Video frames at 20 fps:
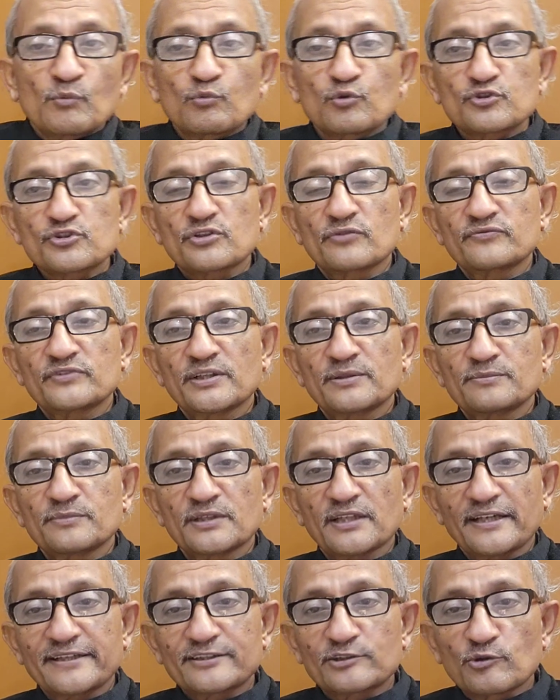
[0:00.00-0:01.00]
Most of
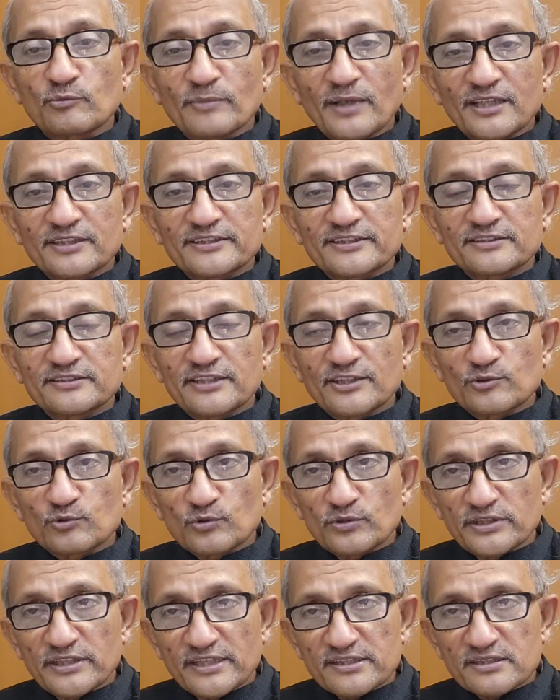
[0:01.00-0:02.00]
them like to manage their
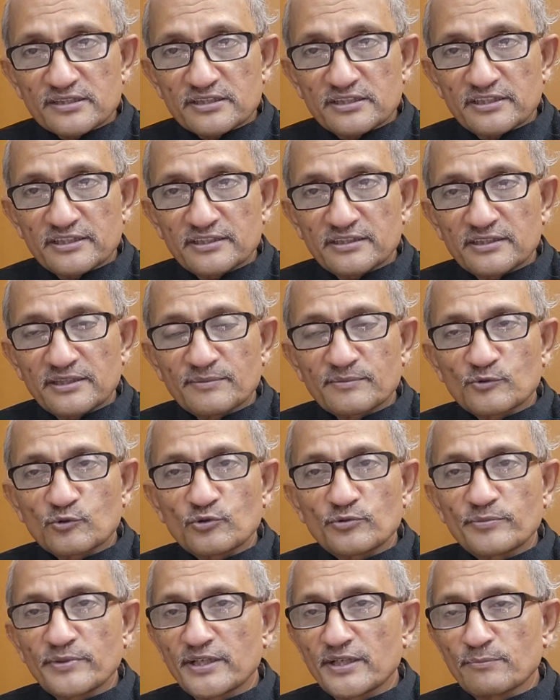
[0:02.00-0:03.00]
own destiny. They
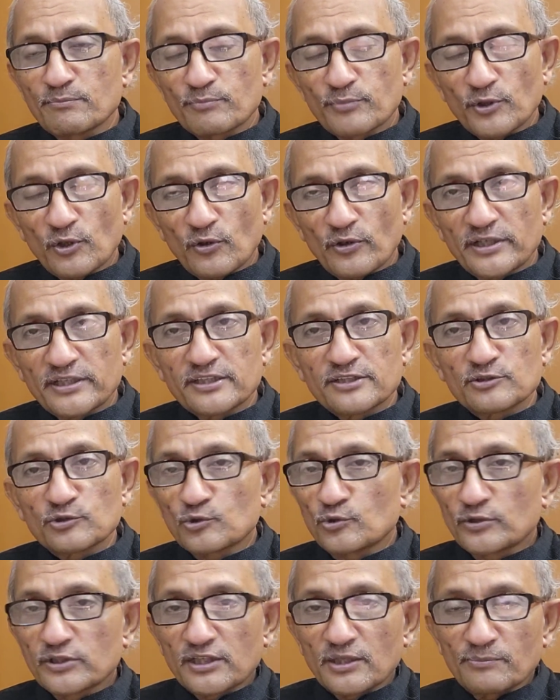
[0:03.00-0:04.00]
could be employed in
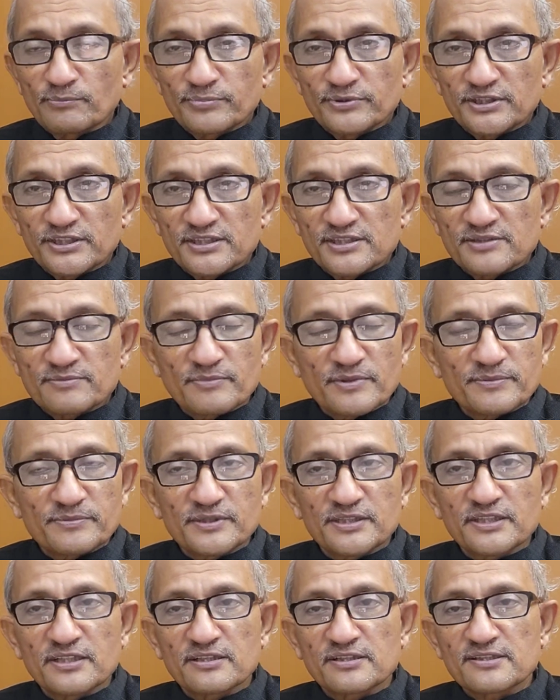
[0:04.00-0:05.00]
good companies.
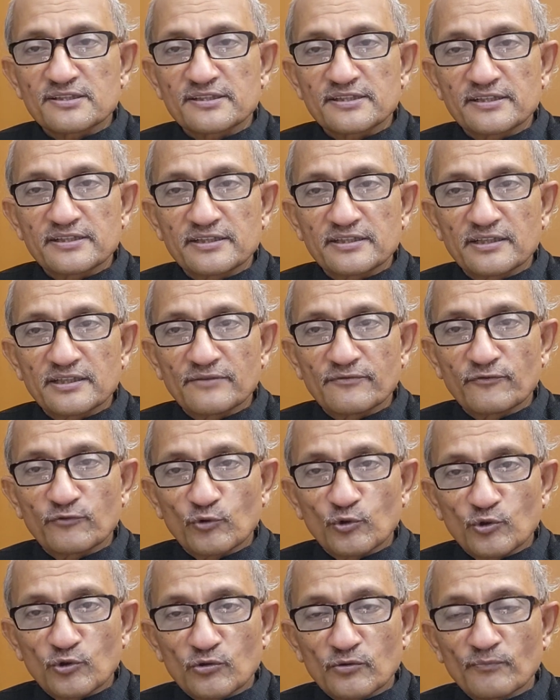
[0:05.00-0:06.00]
Maybe they are
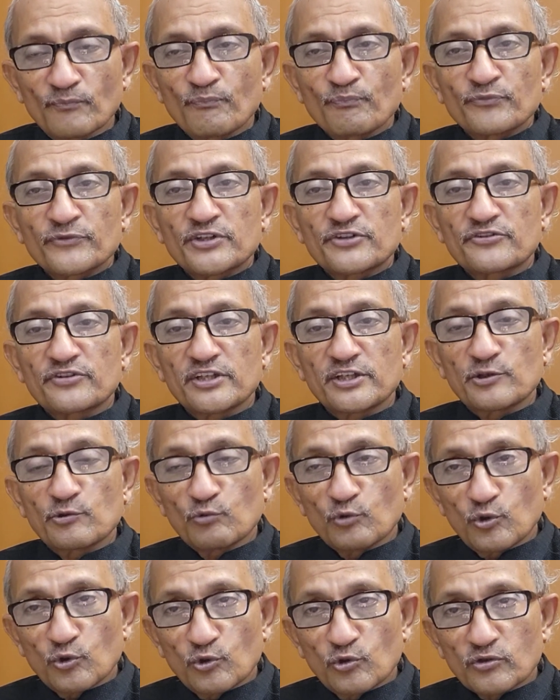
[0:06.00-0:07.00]
CFO,
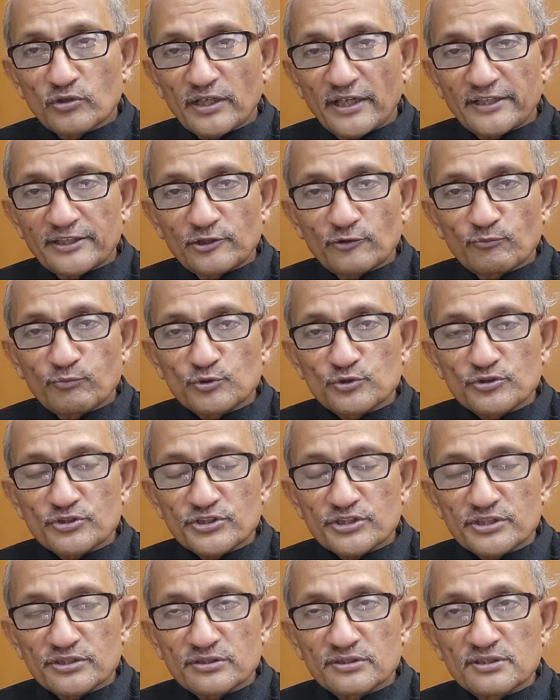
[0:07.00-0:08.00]
CEO kind of
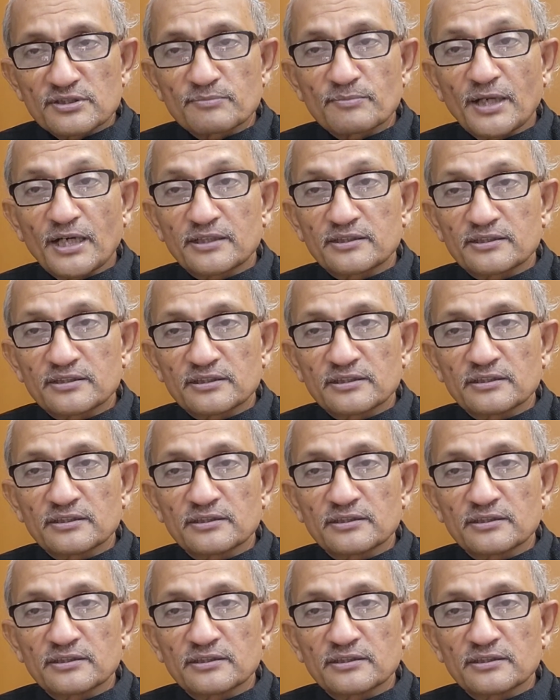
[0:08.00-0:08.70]
positions, but